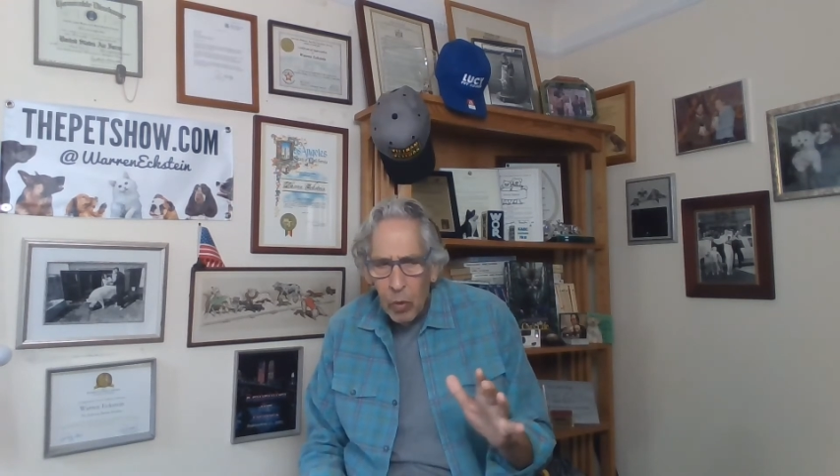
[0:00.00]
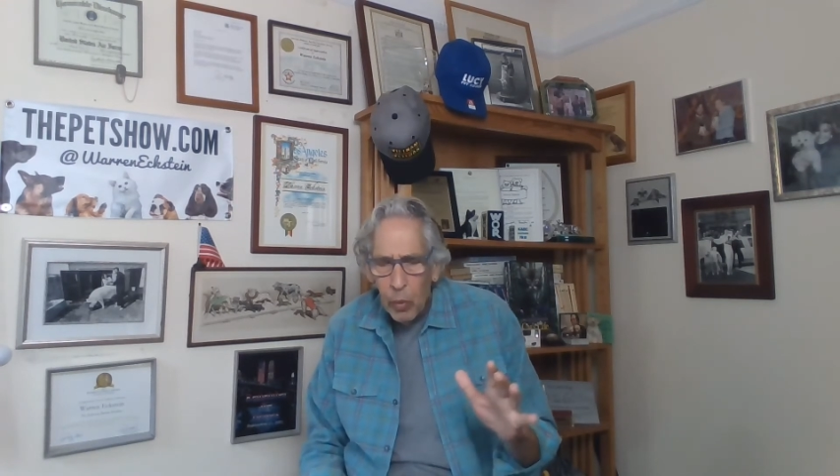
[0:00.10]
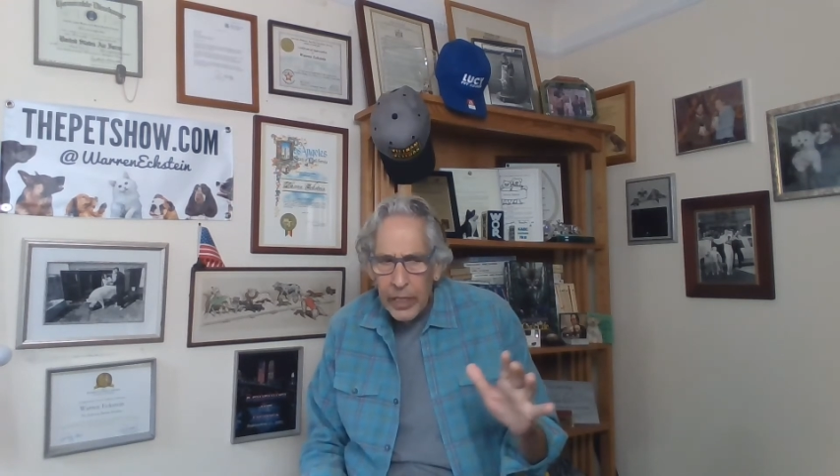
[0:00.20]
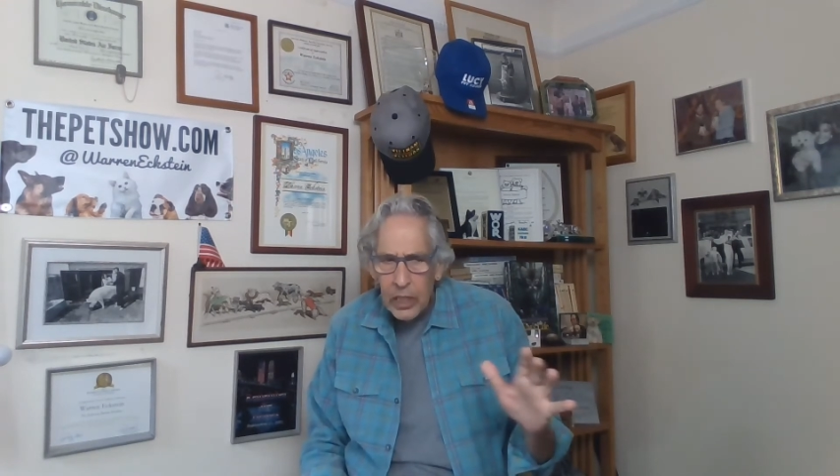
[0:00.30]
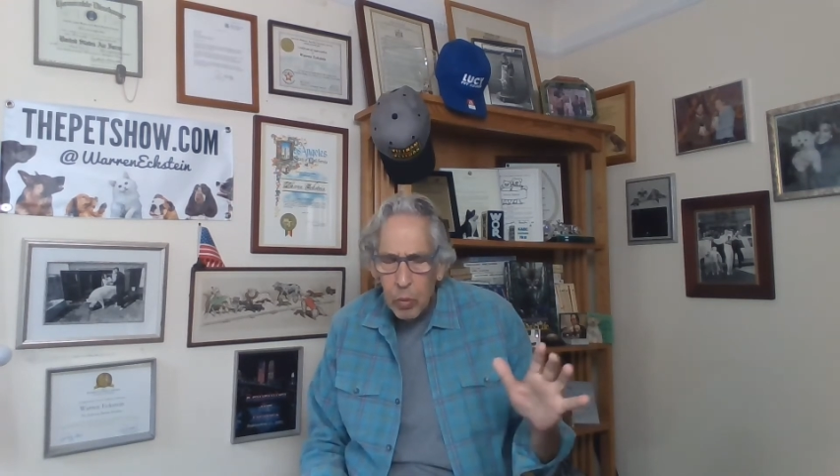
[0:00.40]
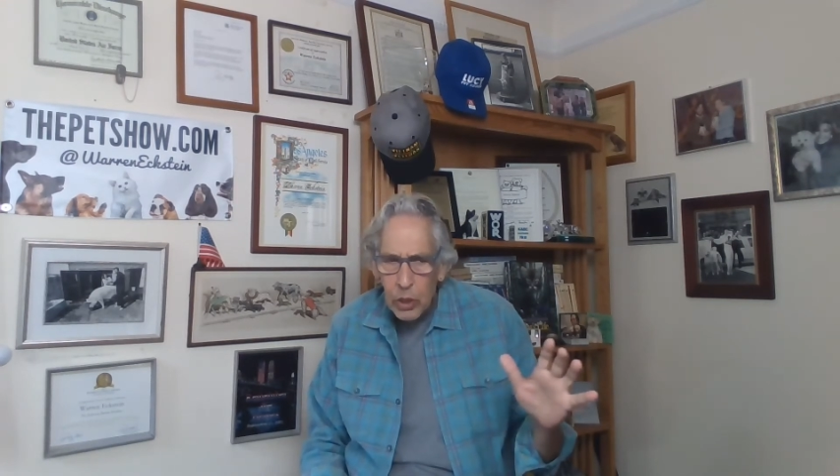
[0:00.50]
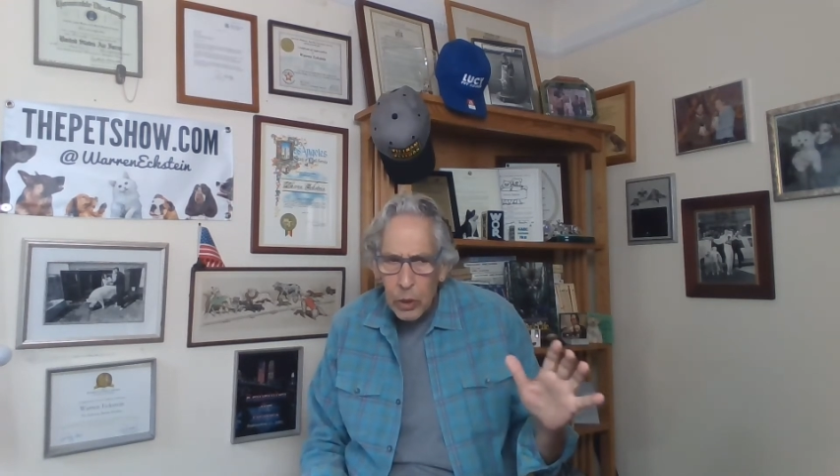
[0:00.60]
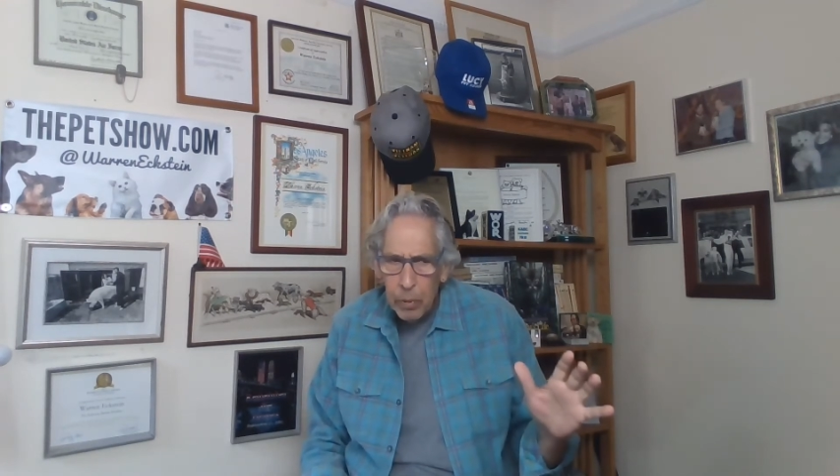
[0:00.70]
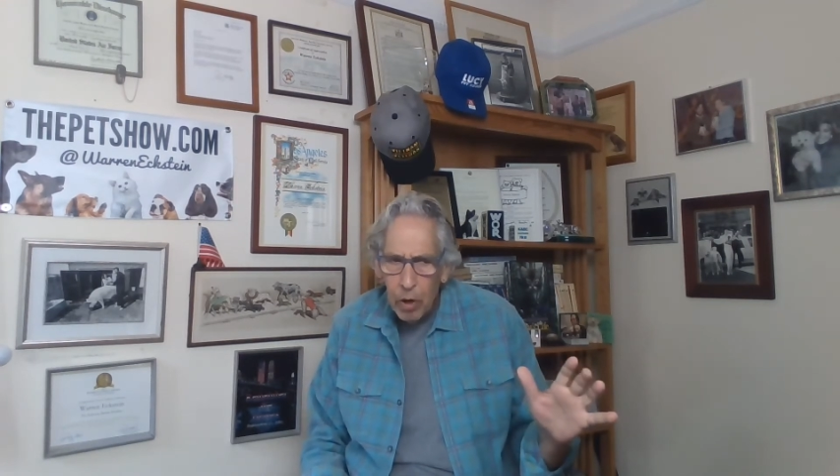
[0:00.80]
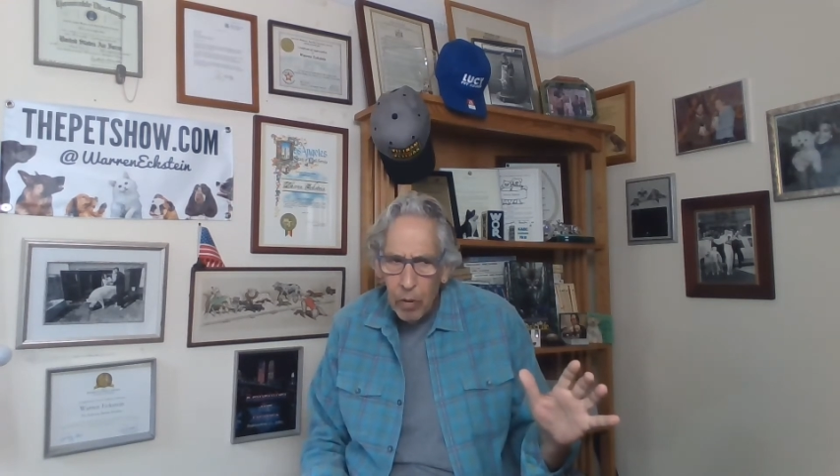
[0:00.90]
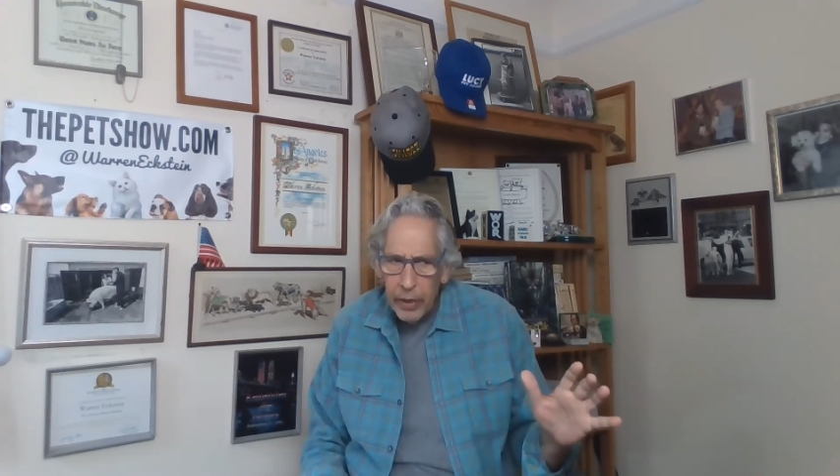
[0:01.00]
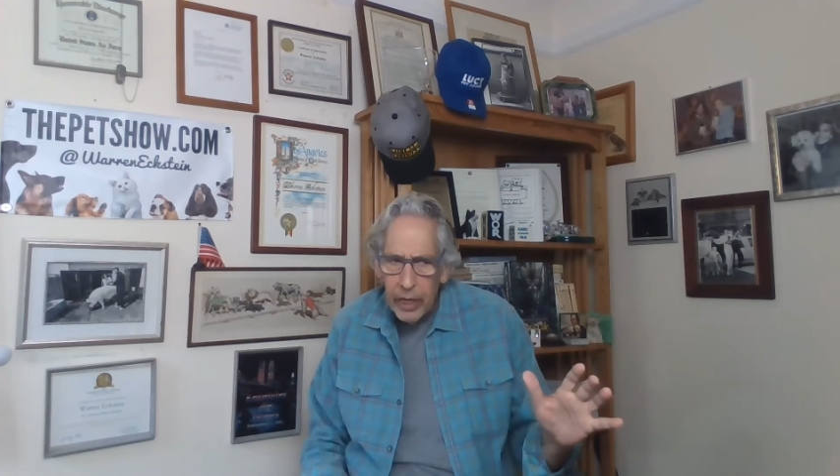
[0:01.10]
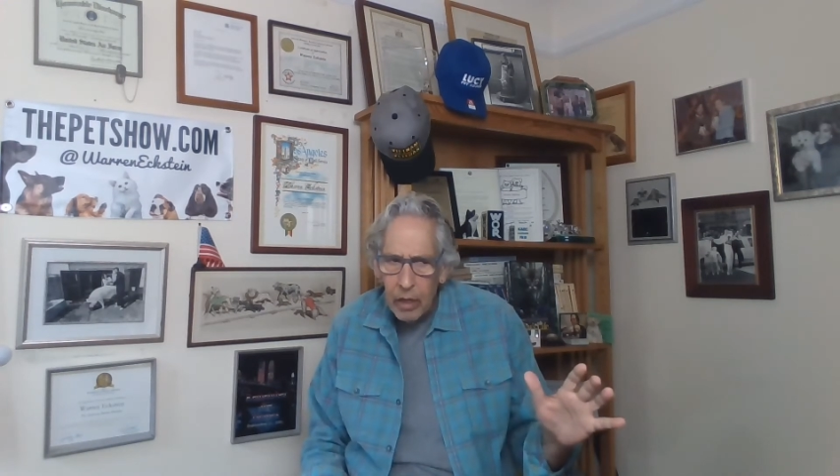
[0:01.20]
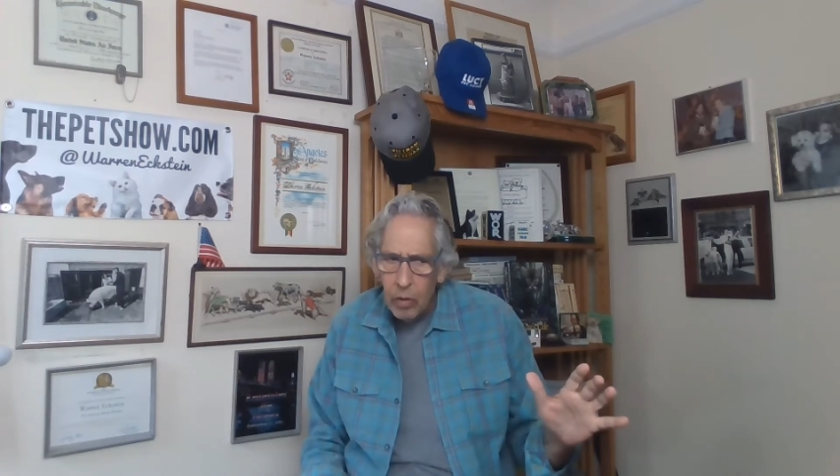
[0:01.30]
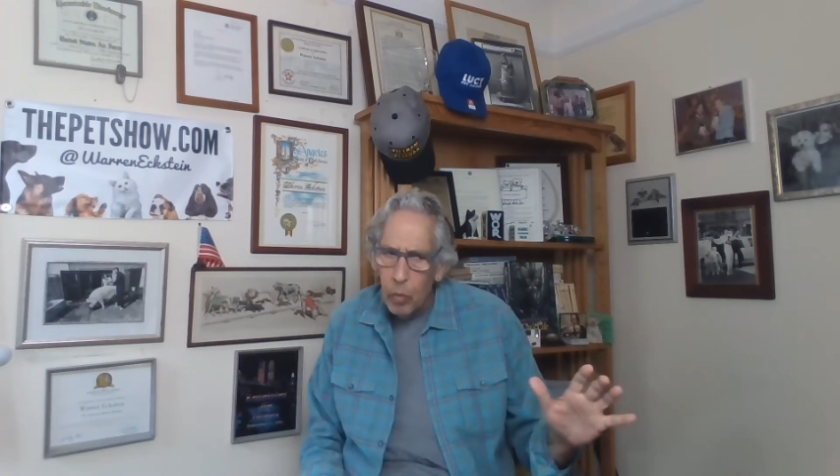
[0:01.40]
when this one's
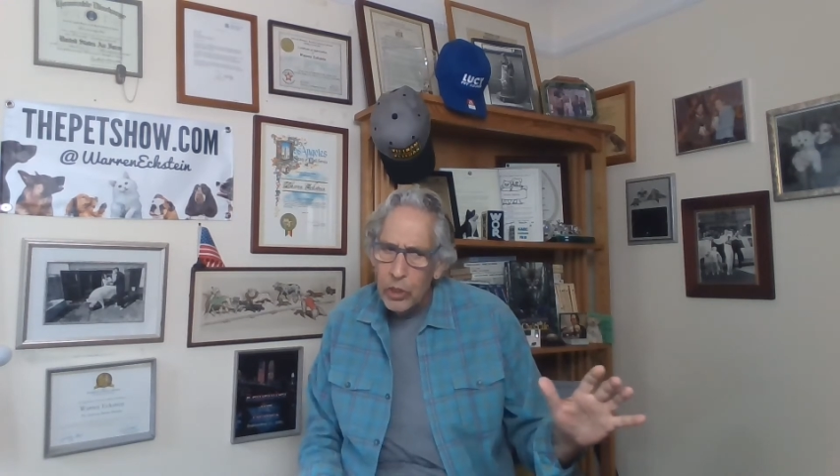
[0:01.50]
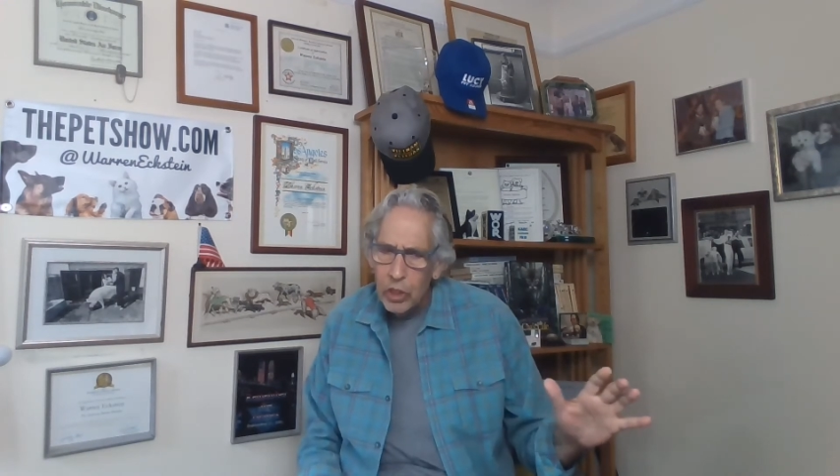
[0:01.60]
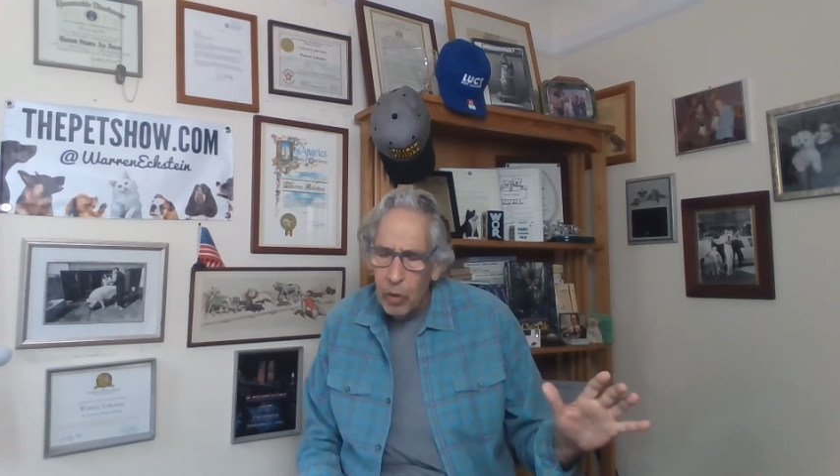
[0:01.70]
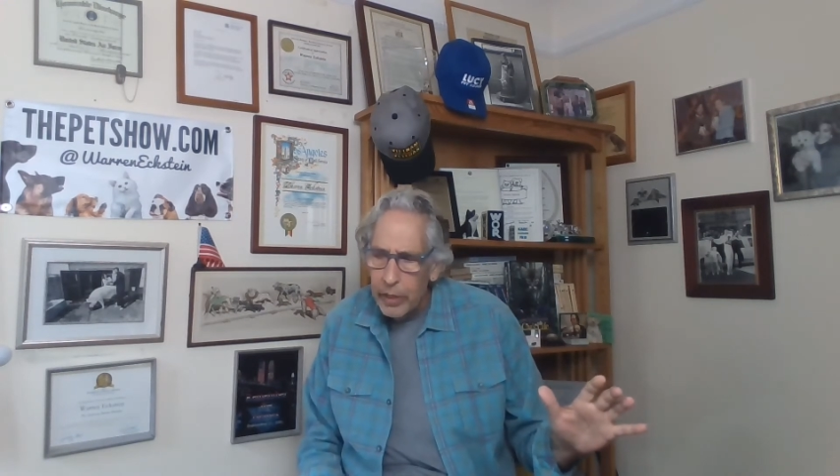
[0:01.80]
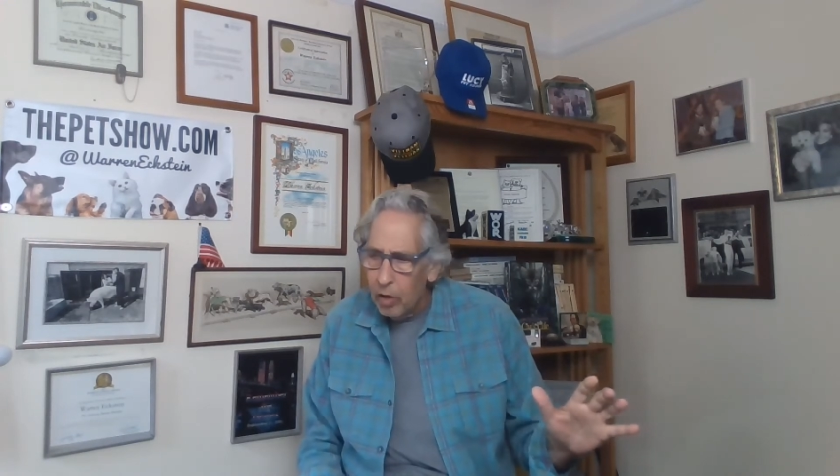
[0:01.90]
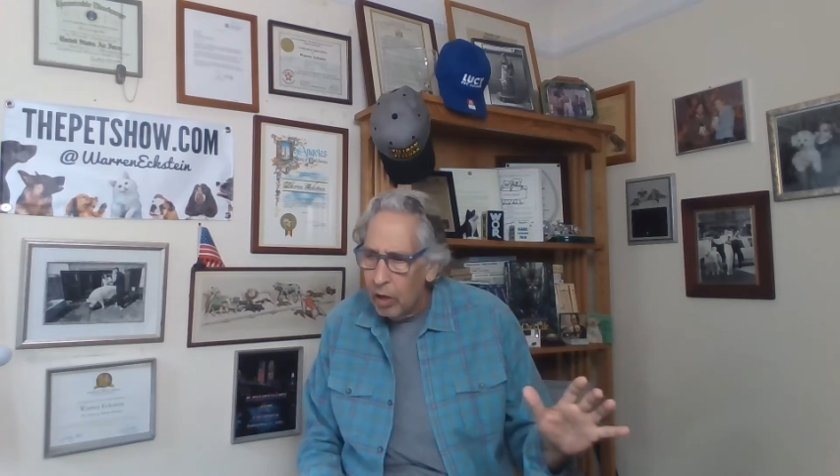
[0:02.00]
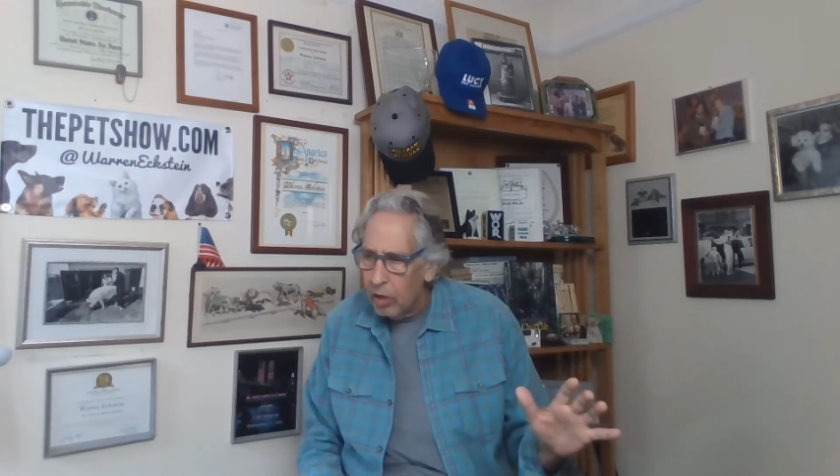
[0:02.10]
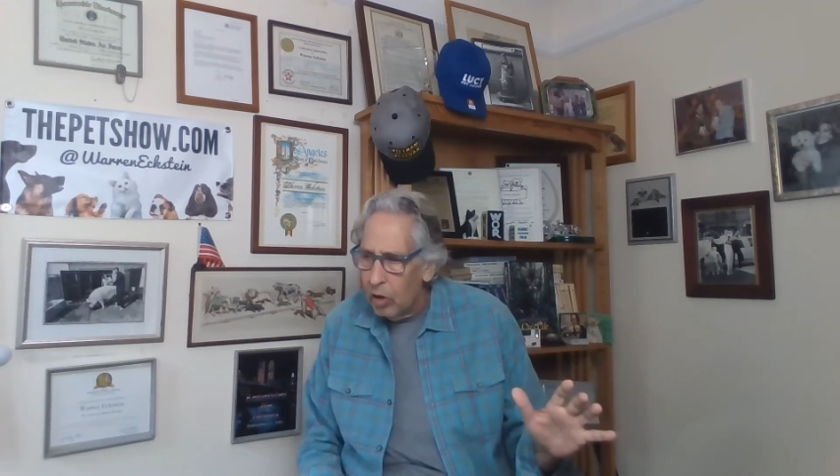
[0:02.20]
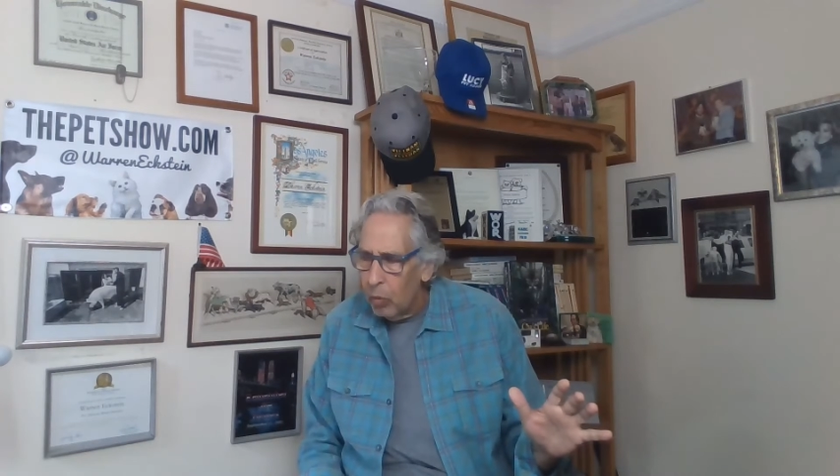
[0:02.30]
purring, what's going on,